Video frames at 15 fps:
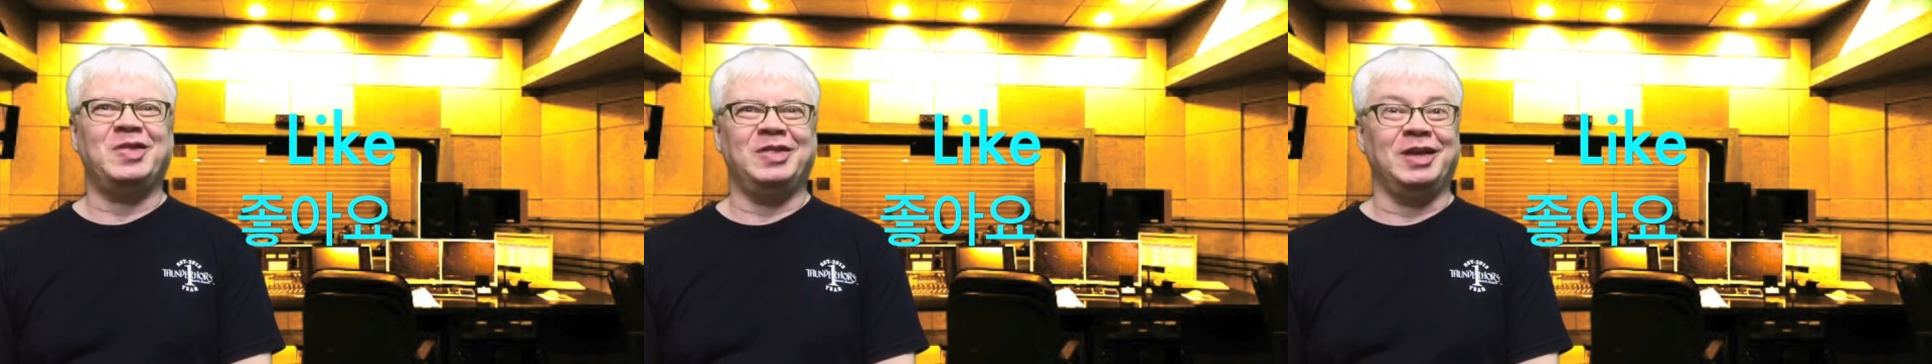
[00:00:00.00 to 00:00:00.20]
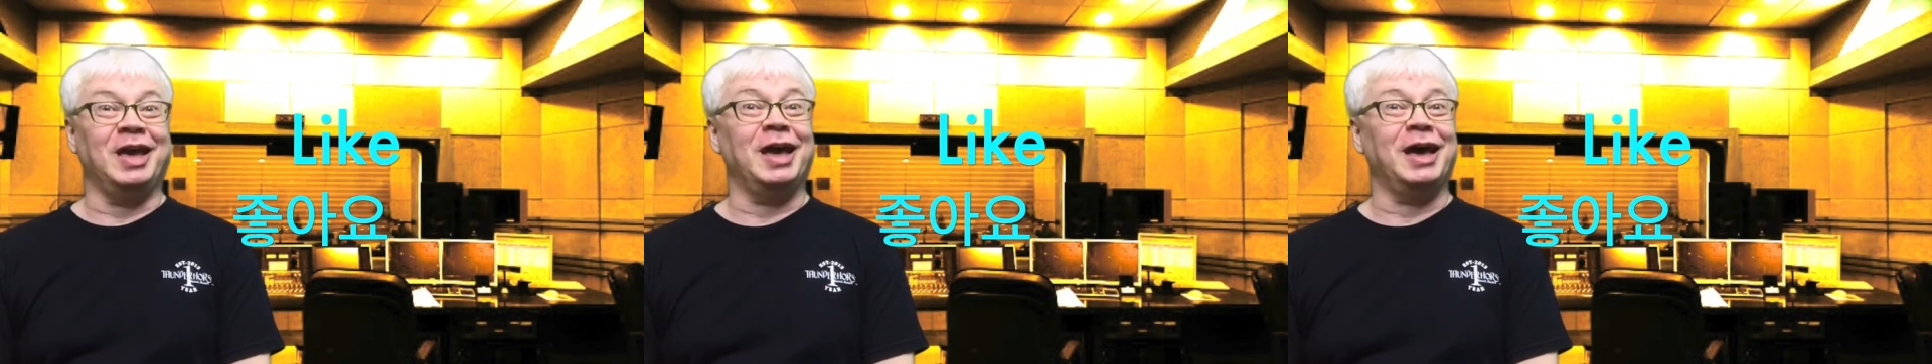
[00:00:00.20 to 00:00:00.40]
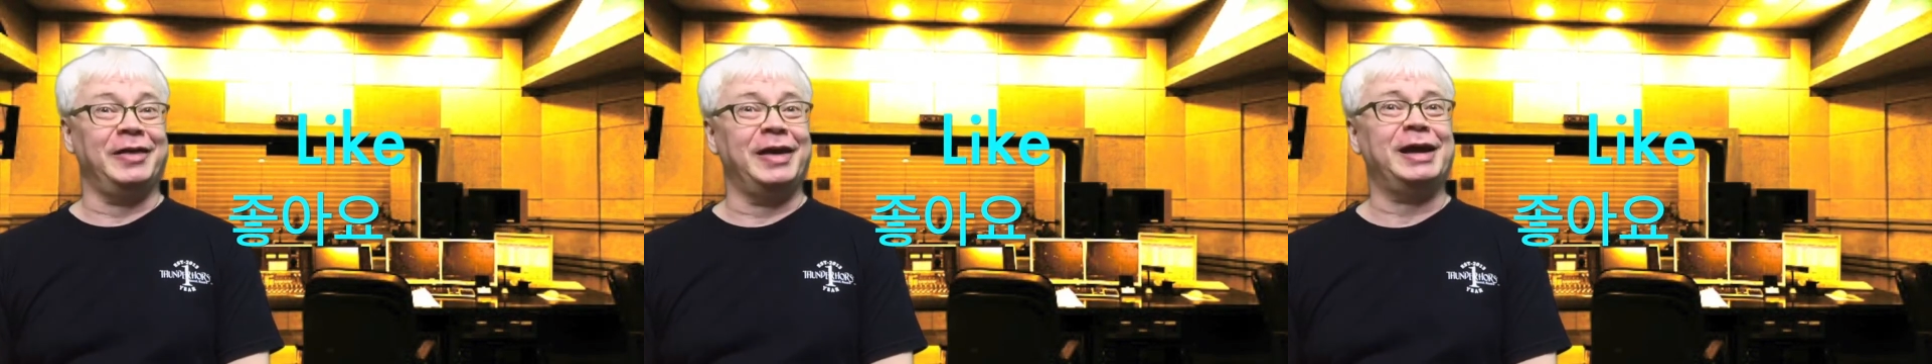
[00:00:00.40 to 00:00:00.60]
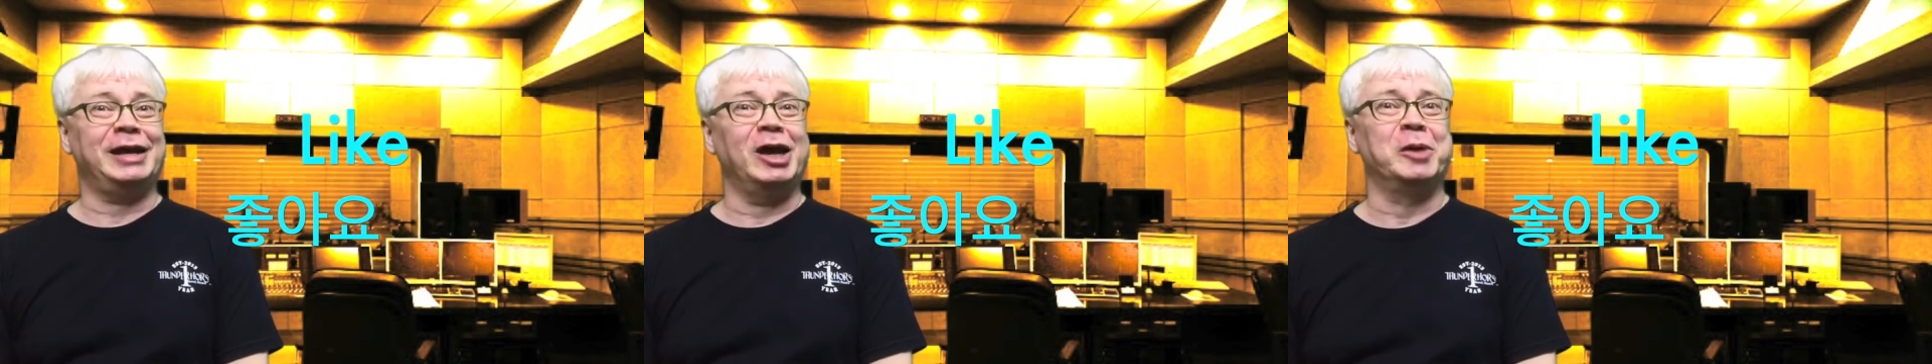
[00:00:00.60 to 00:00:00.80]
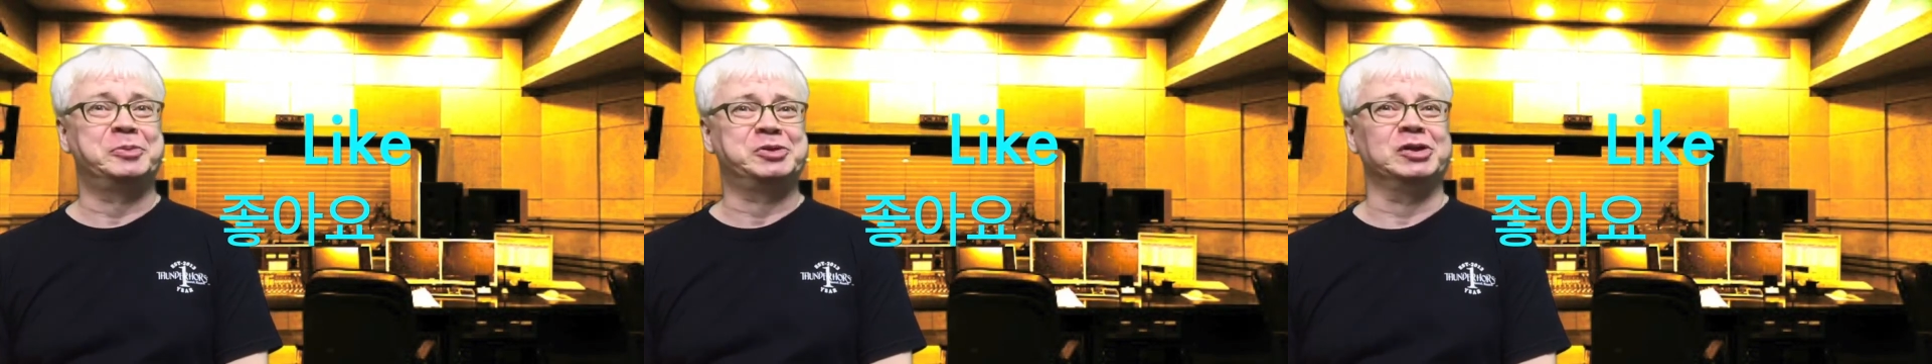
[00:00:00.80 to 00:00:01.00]
Yeah, that
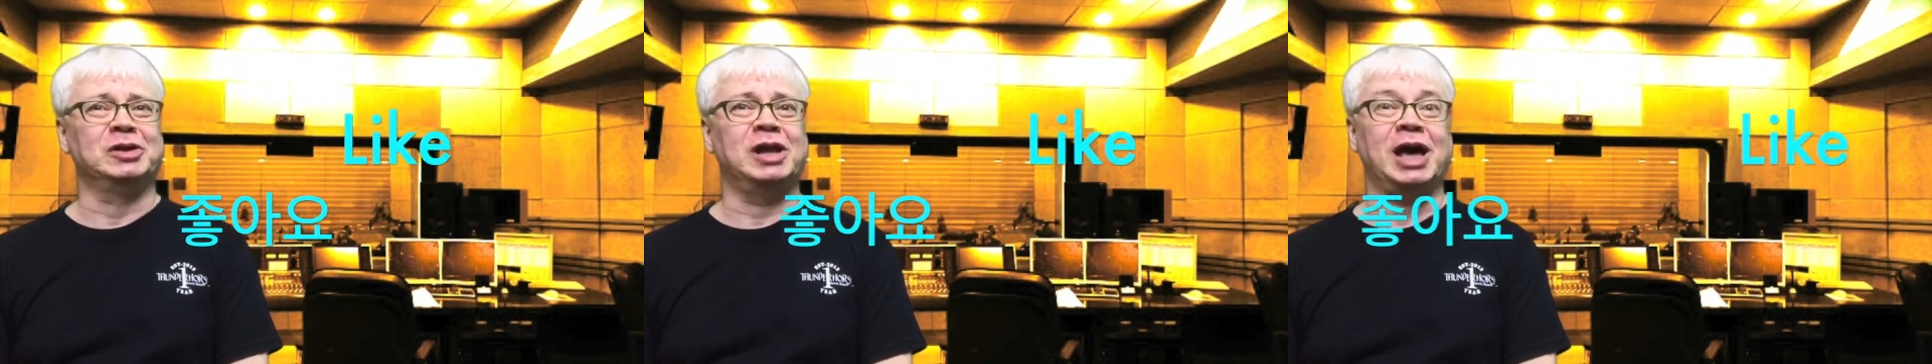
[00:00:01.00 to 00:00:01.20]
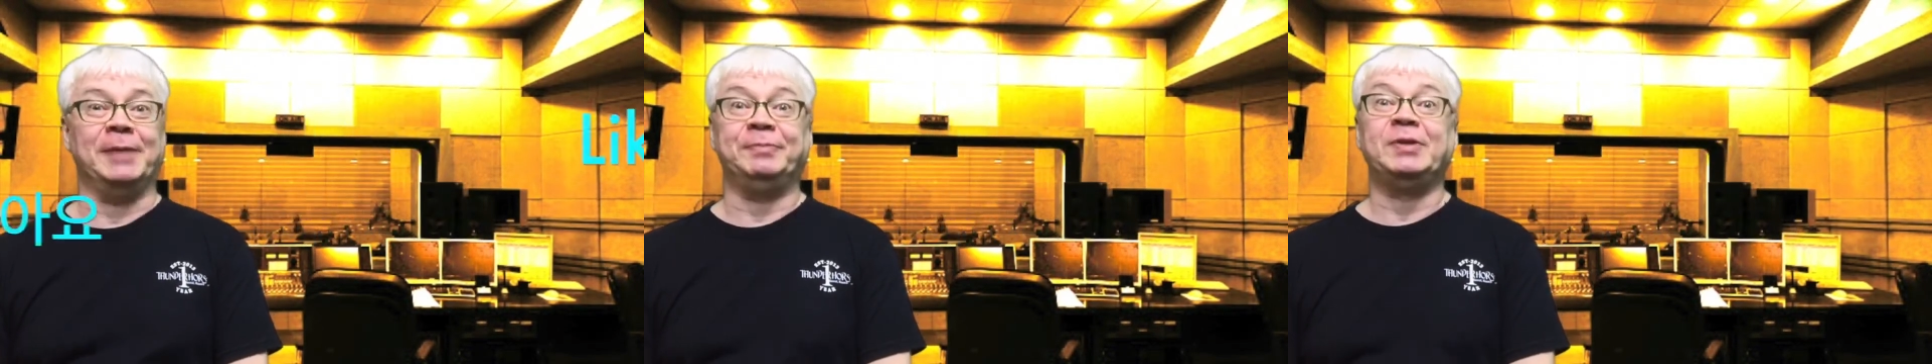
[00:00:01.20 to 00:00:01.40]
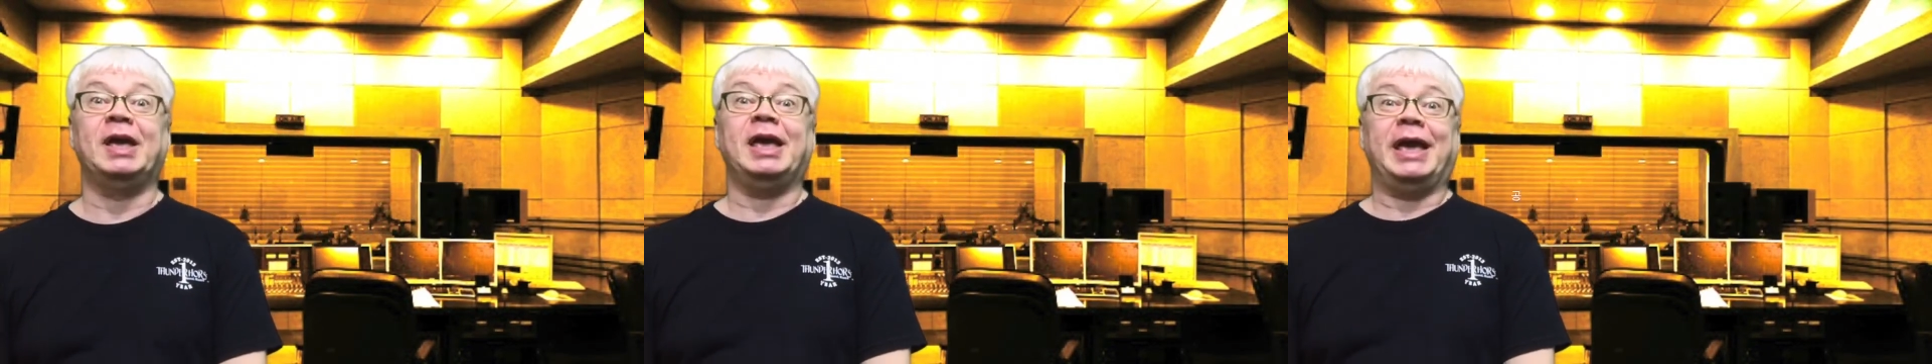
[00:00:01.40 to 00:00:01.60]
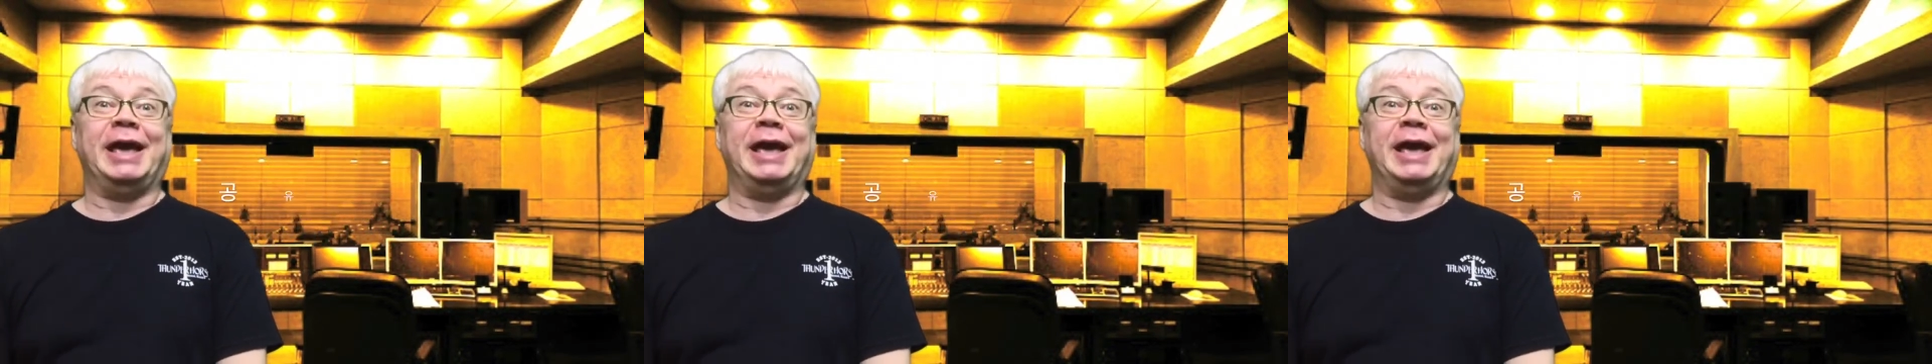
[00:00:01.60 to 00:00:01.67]
helps a lot.